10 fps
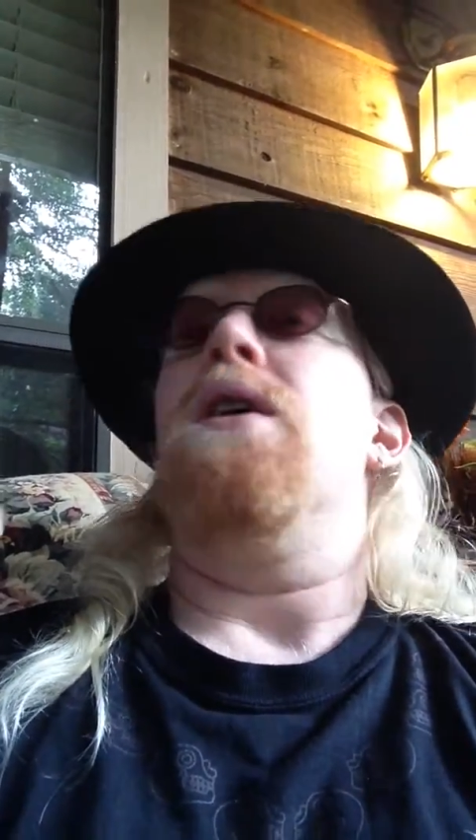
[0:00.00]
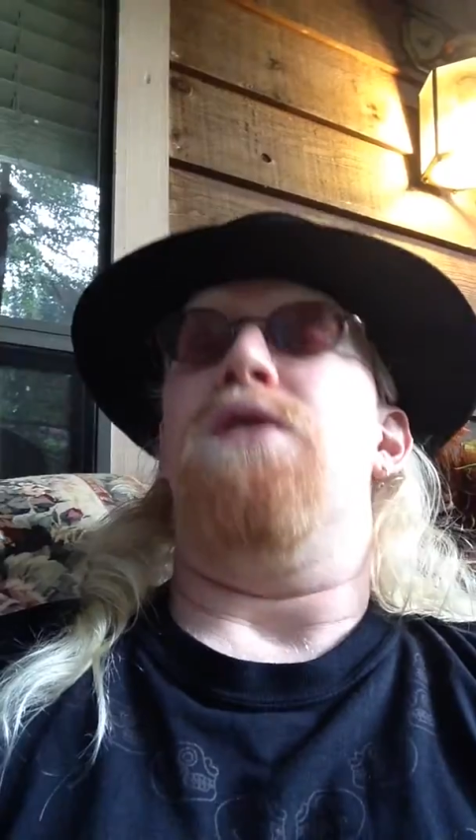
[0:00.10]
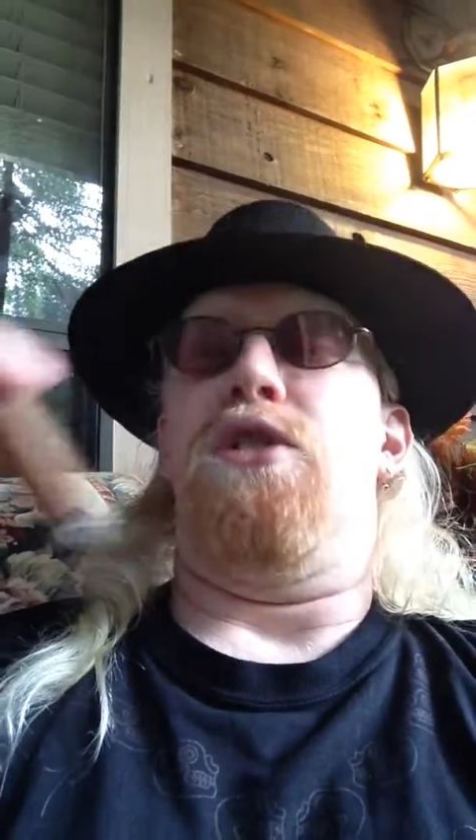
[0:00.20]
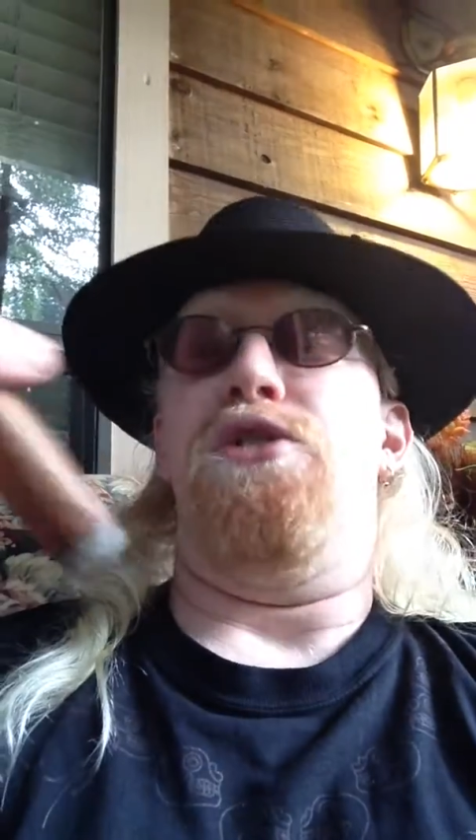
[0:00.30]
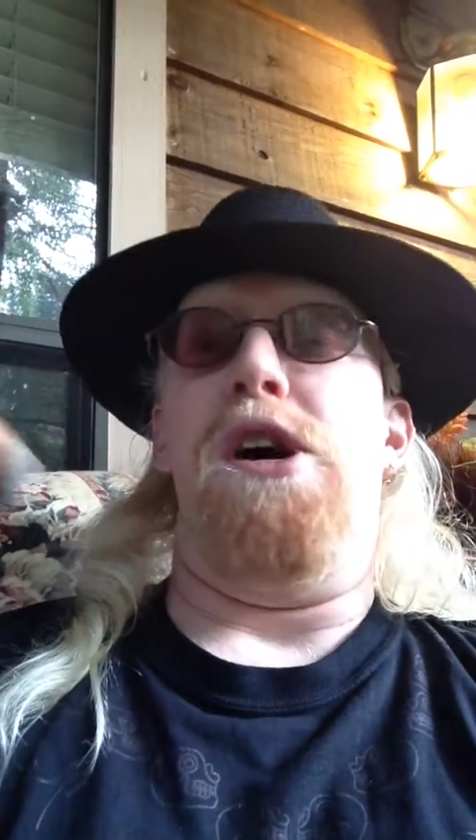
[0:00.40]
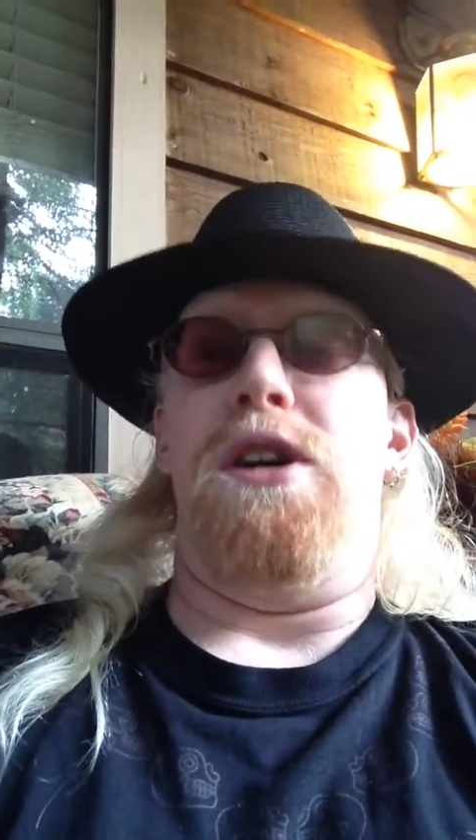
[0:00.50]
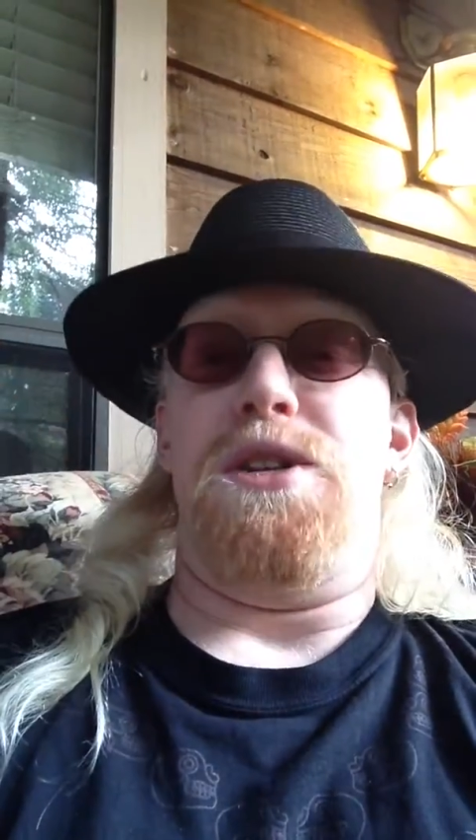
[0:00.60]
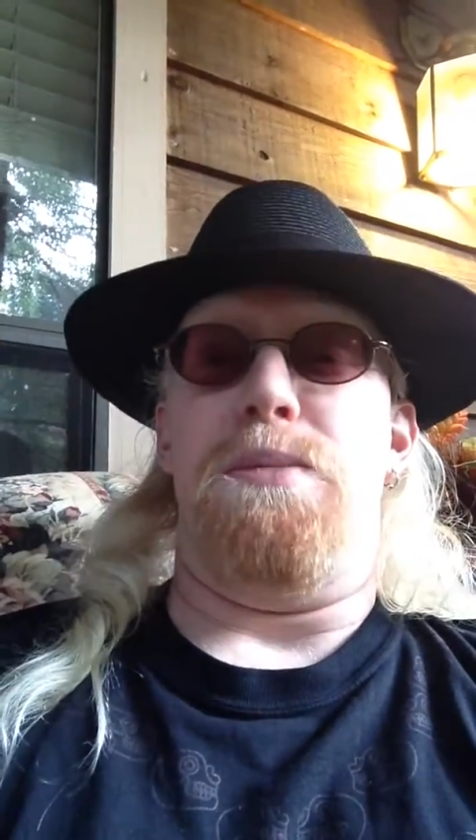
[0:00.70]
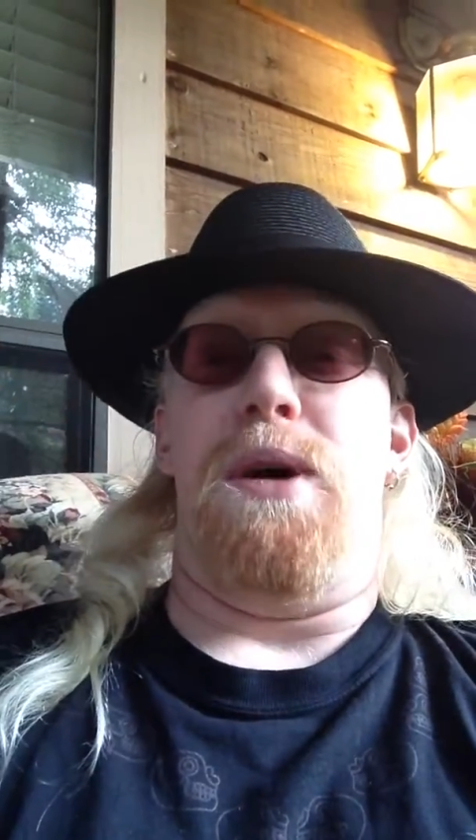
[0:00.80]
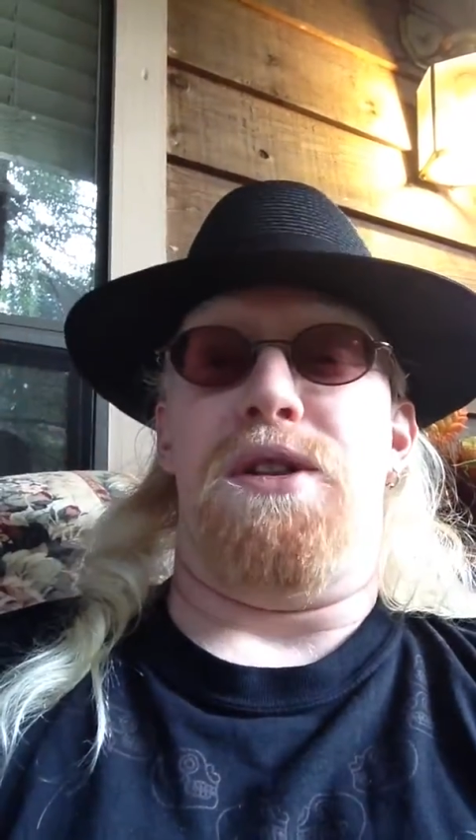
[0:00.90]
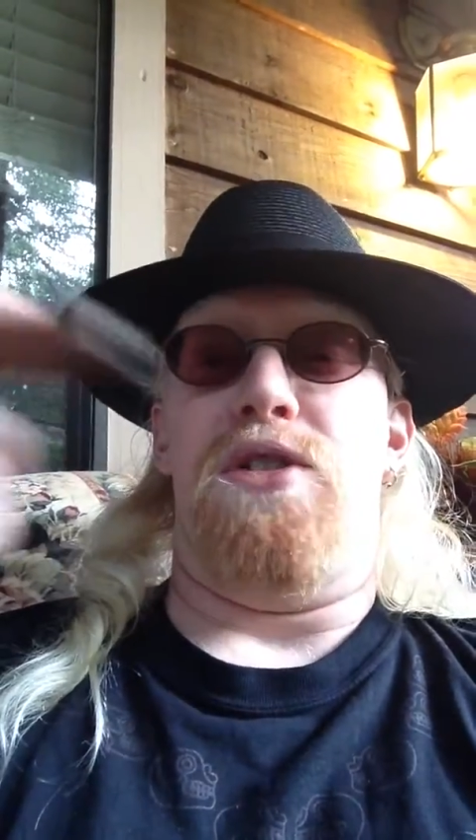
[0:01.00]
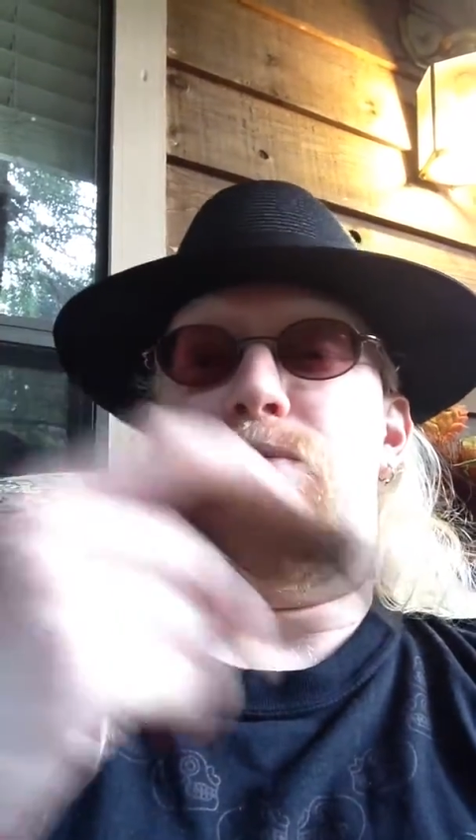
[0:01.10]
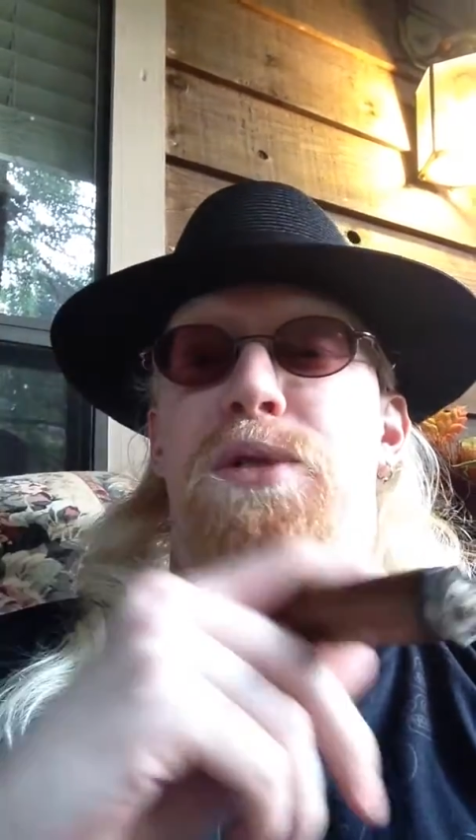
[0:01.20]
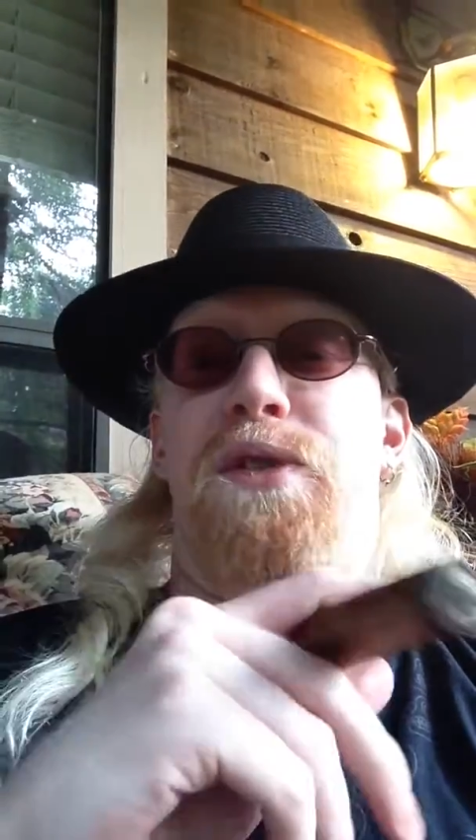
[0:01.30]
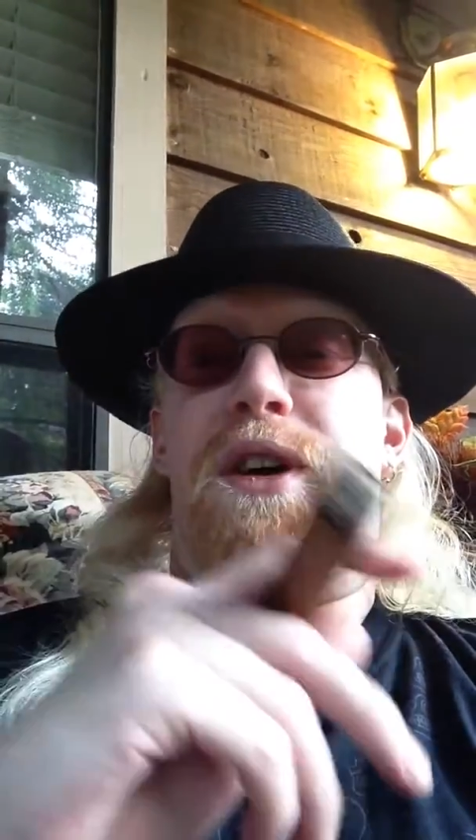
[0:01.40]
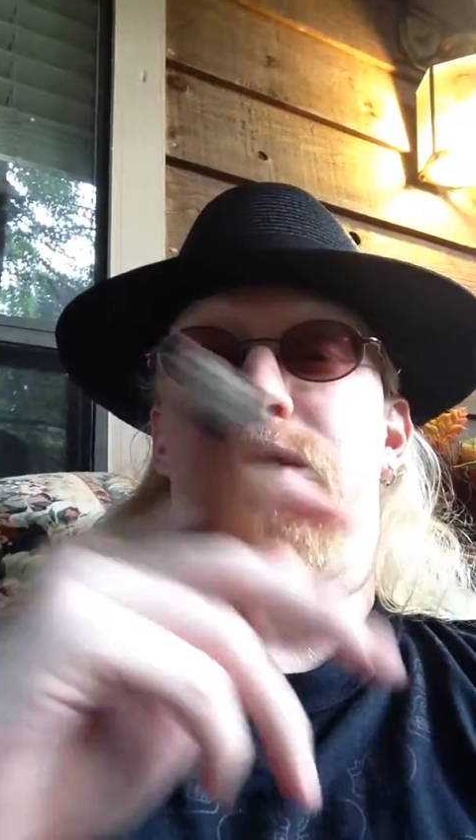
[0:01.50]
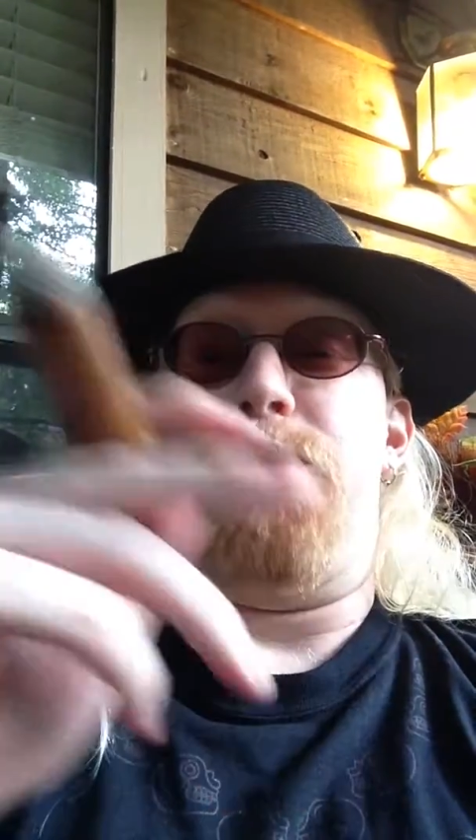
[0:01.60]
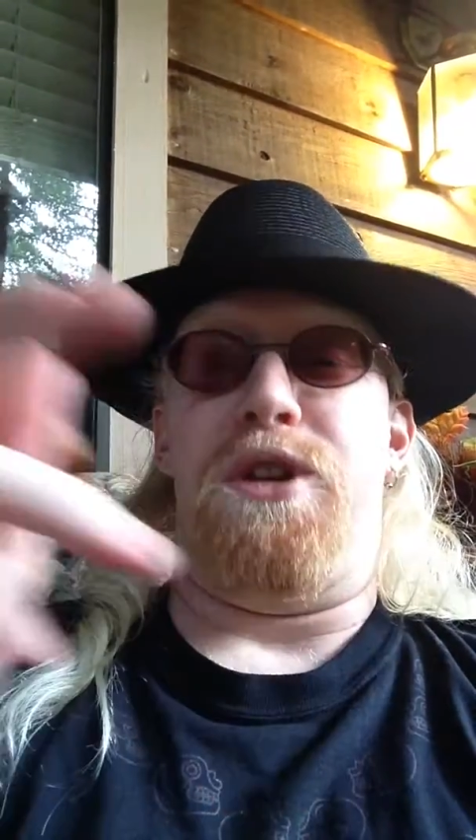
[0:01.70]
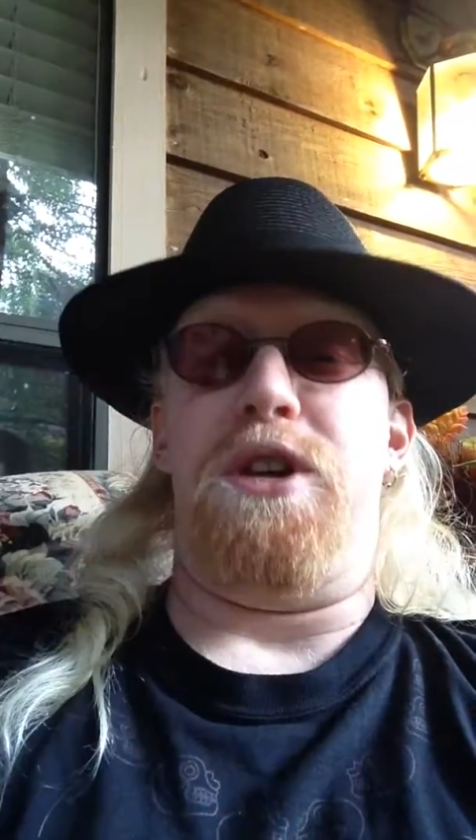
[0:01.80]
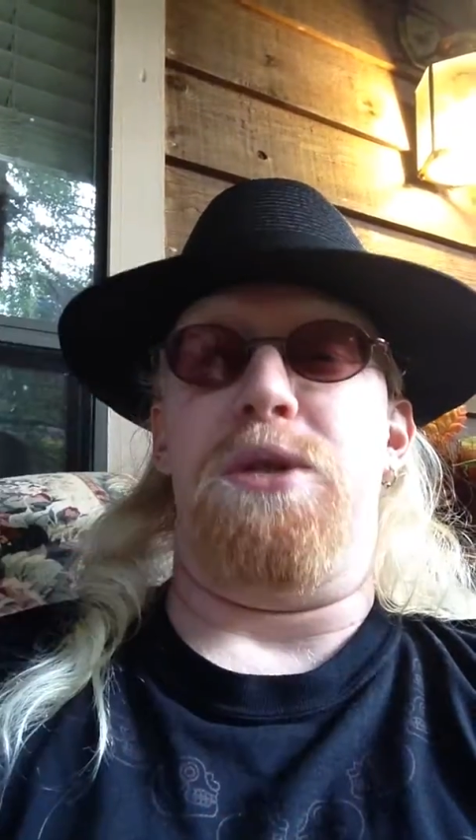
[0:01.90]
this knowledge about these
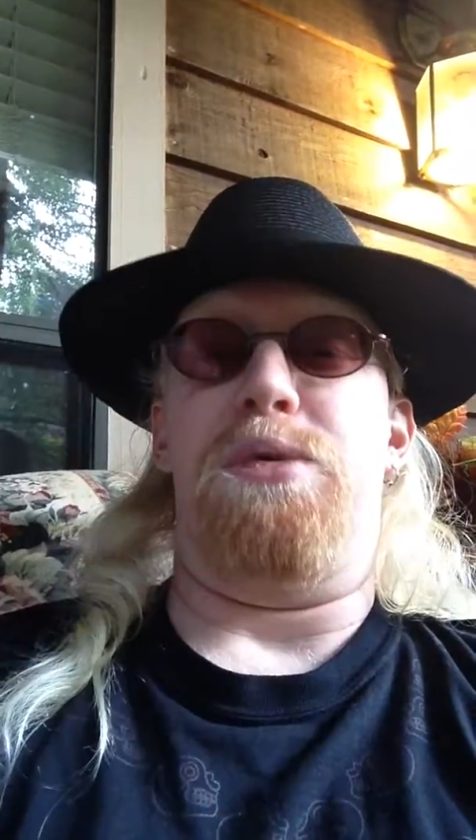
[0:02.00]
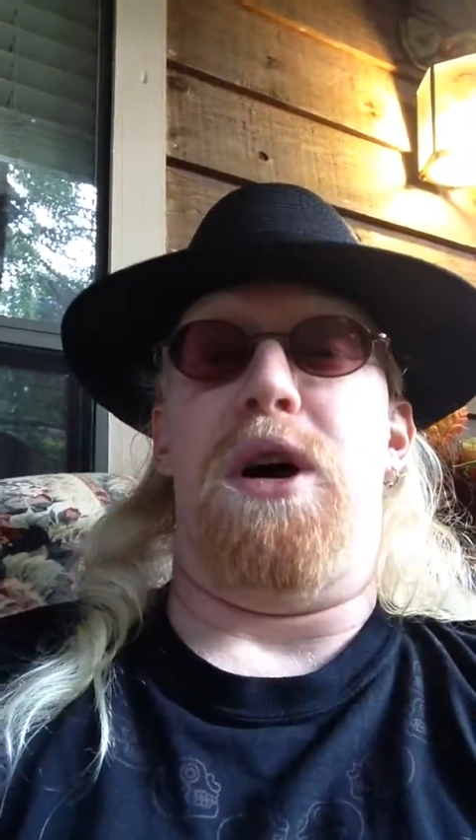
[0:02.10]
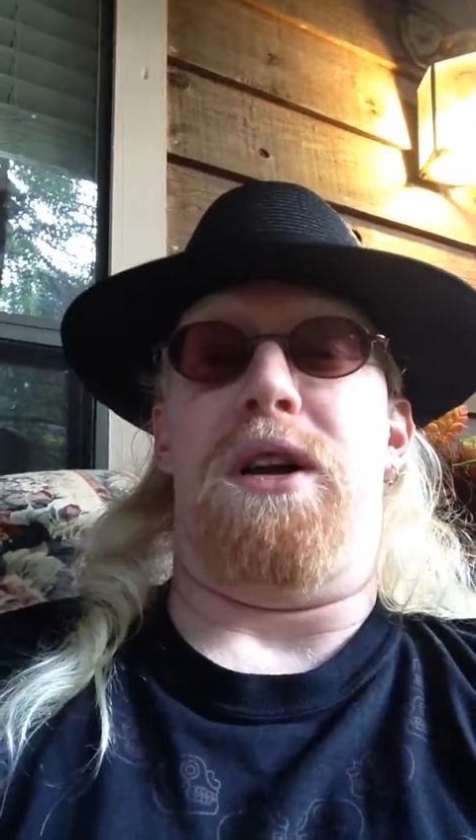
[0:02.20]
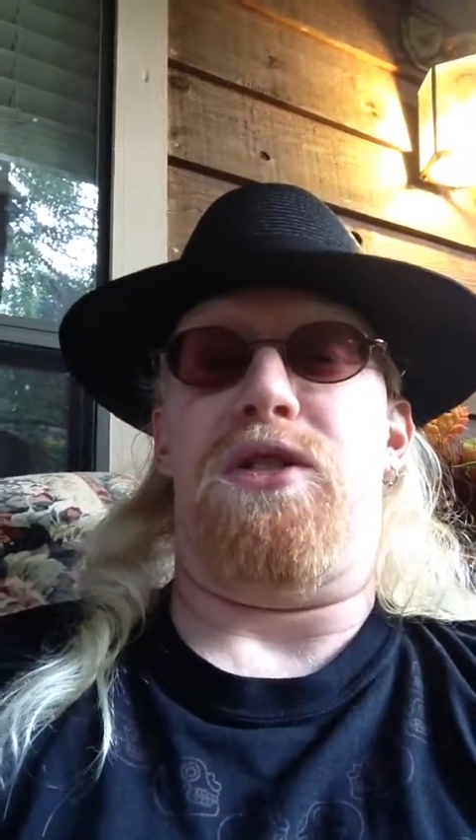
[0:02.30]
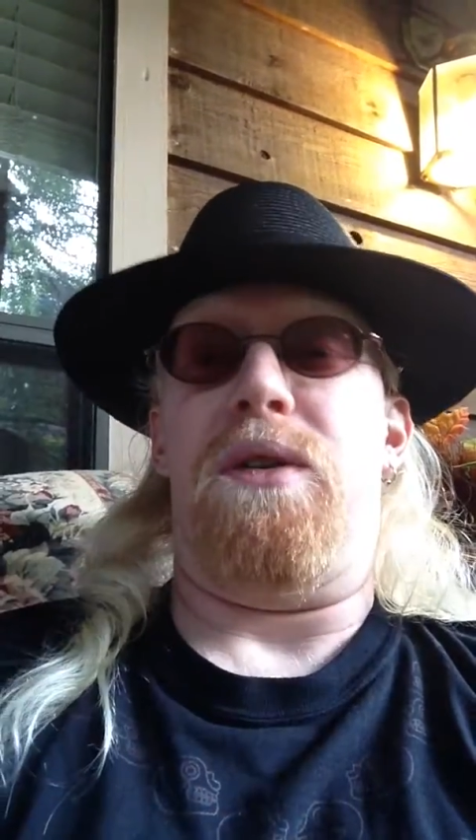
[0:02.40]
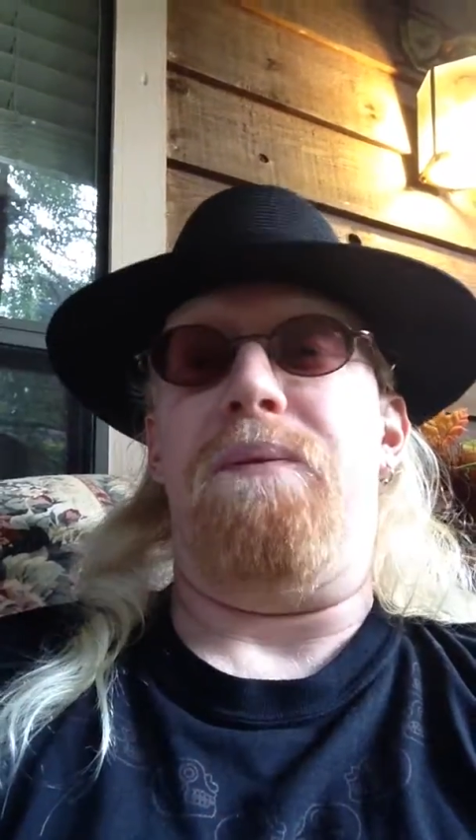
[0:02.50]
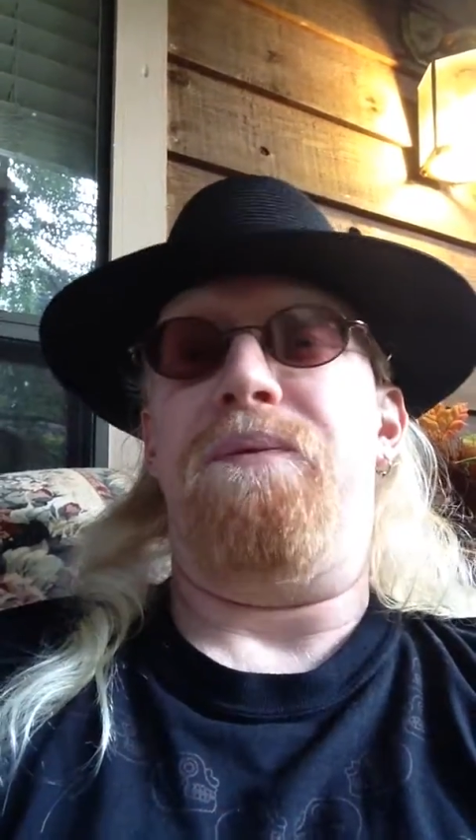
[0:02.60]
particular products.